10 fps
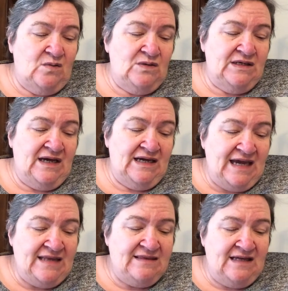only I
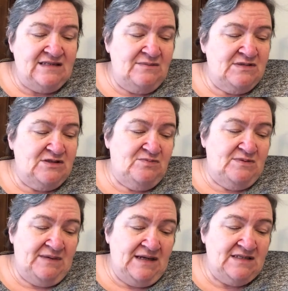hate that dumb
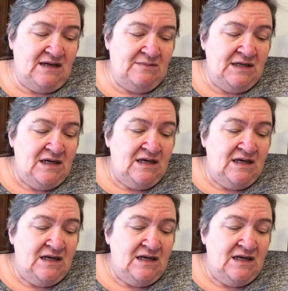stupid bedtime,